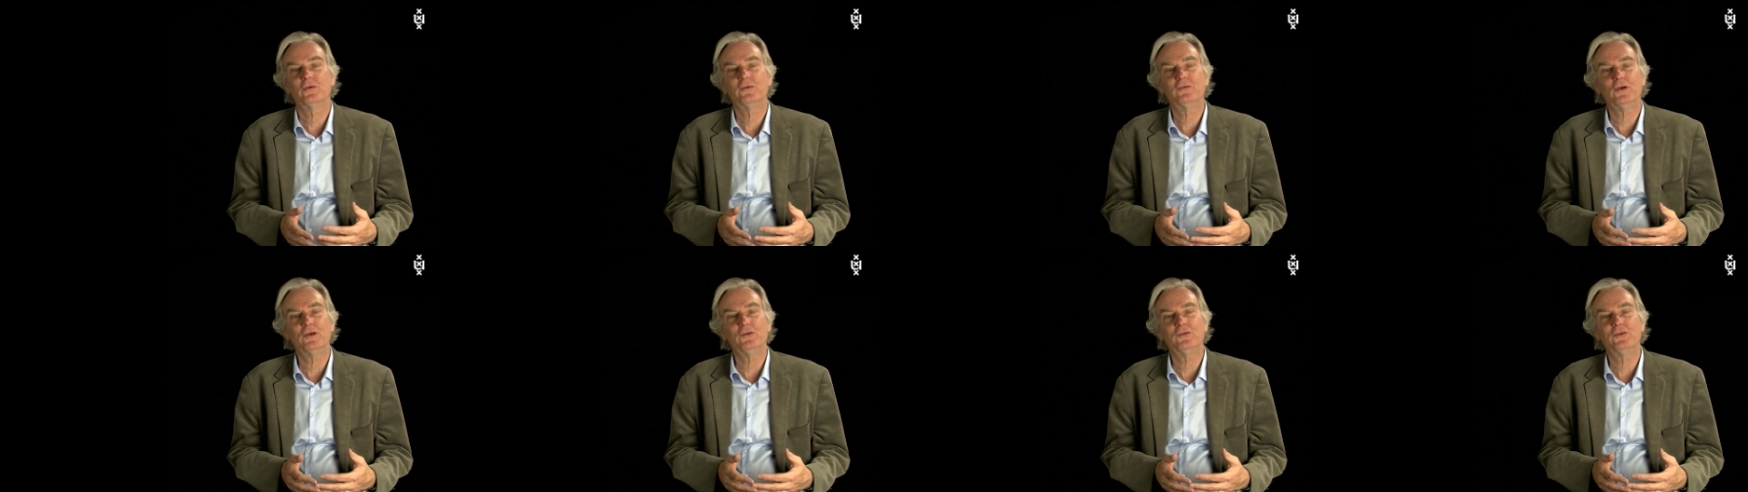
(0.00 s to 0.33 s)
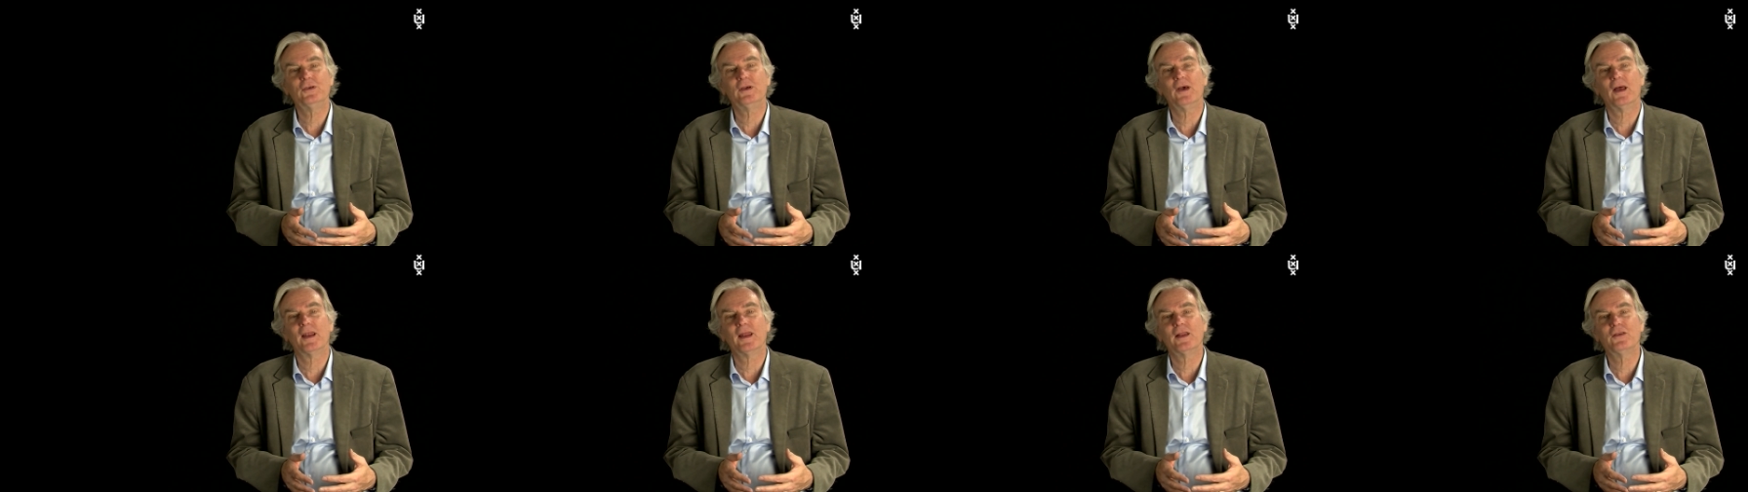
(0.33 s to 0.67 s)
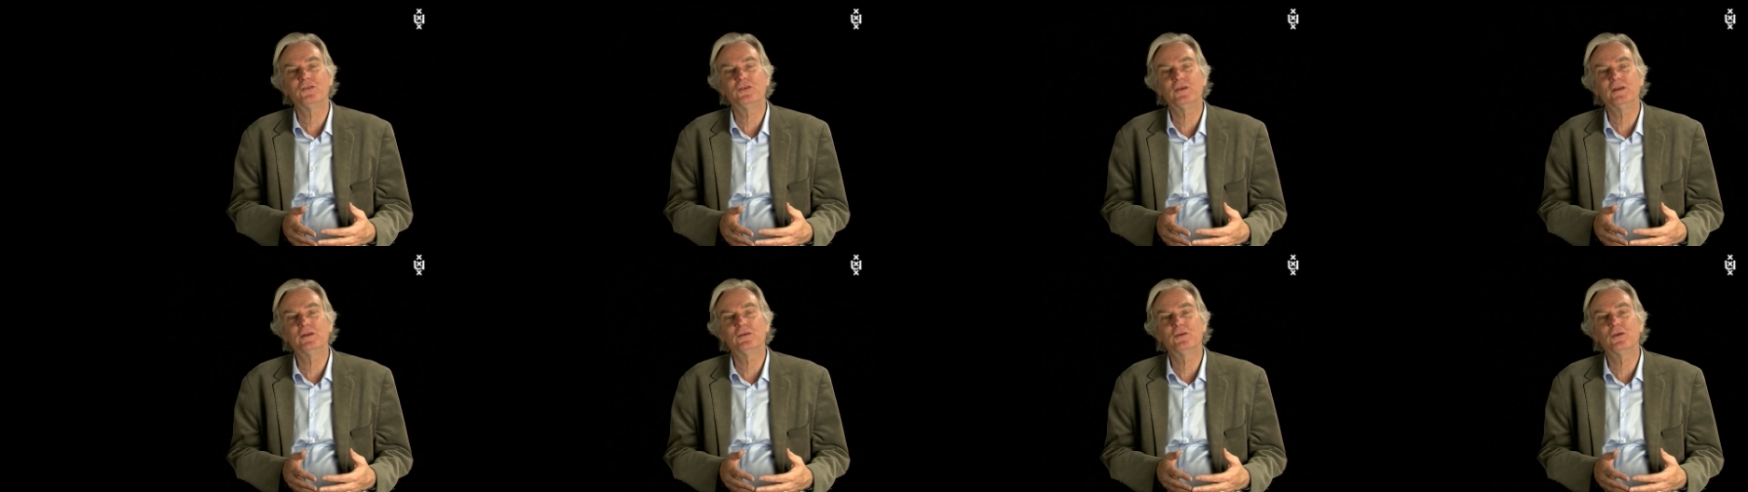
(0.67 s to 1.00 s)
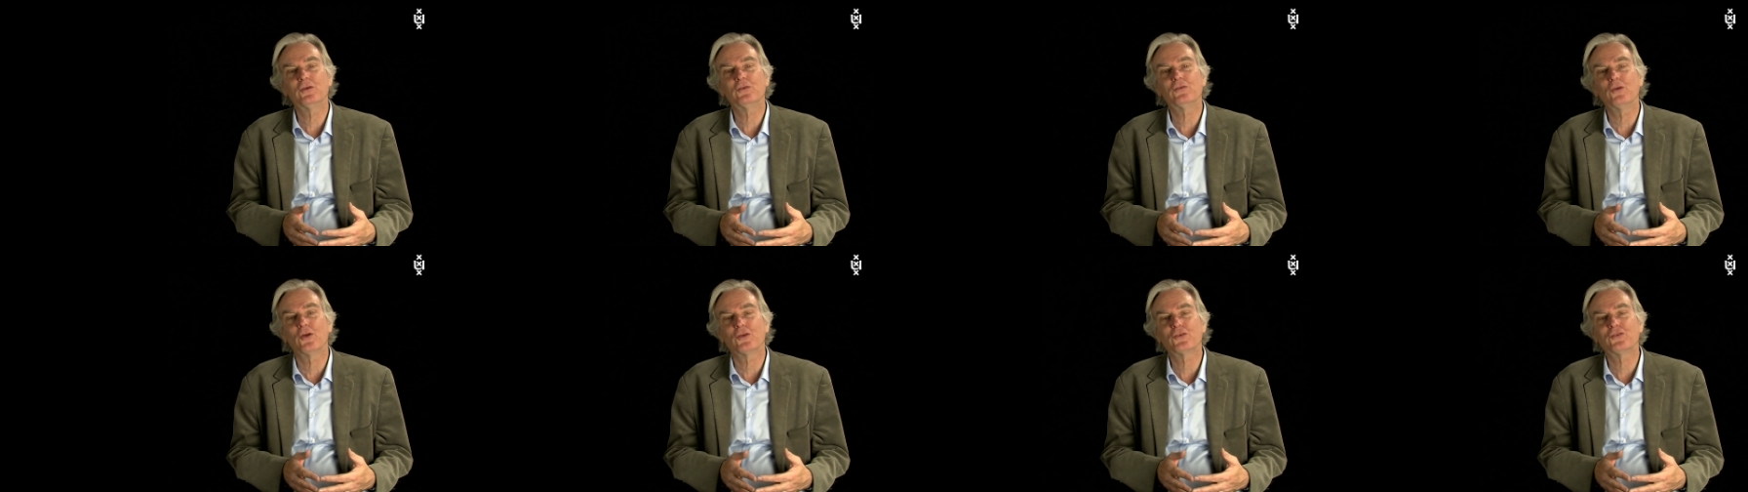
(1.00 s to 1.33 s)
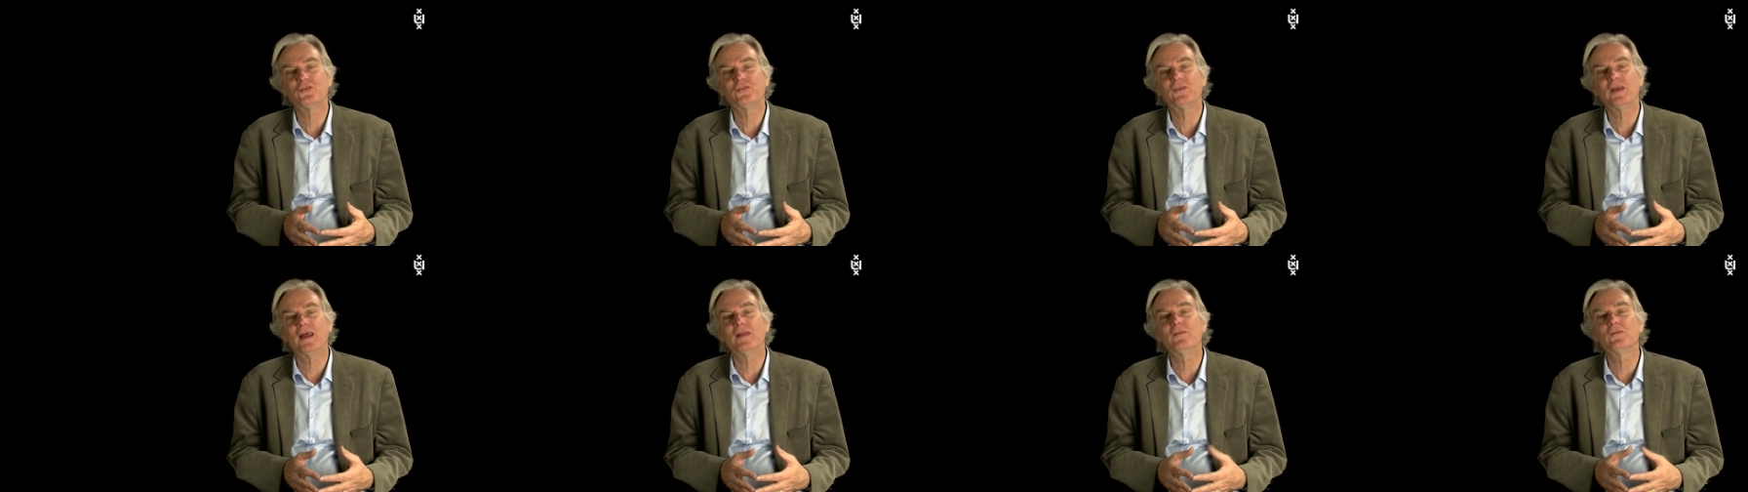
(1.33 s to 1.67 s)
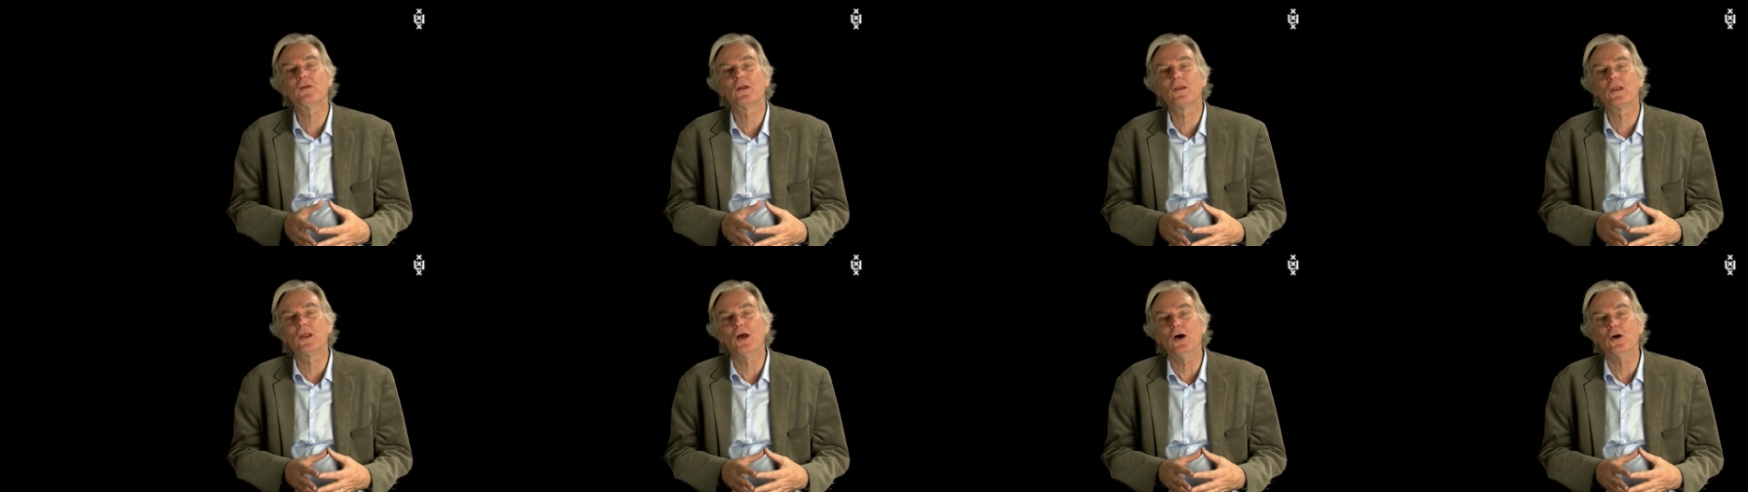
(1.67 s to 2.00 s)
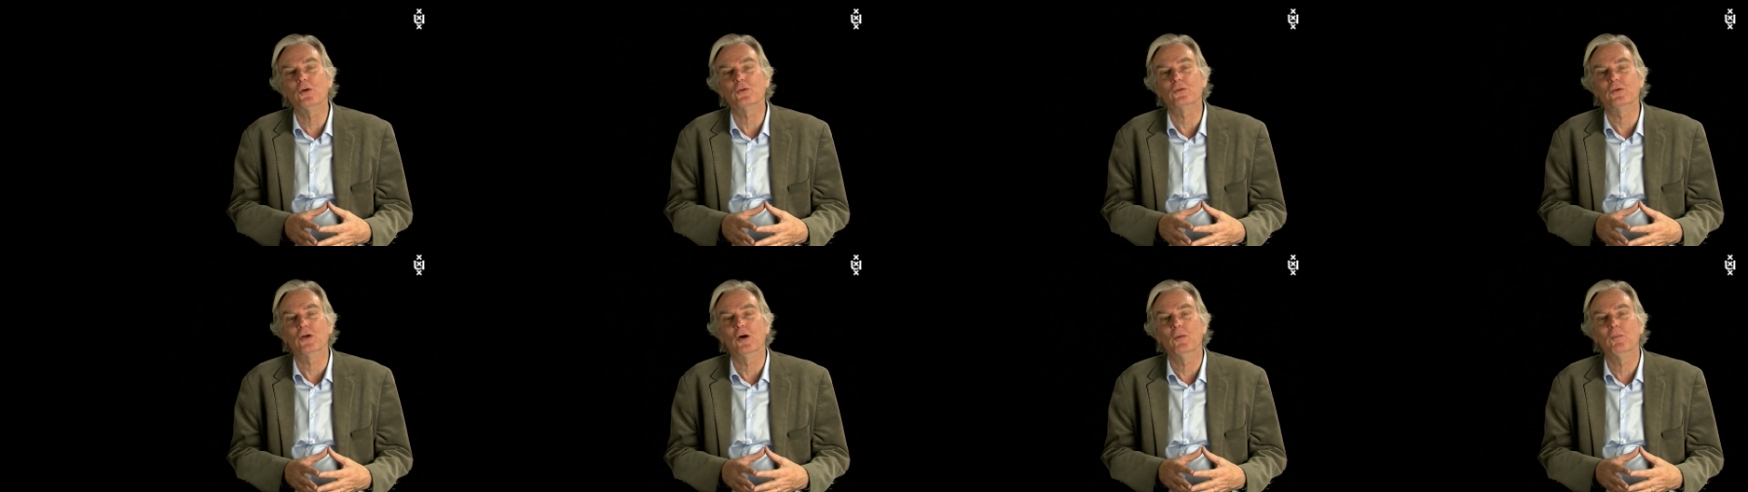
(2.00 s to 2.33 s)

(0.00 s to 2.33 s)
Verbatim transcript: Sociology does not stand alone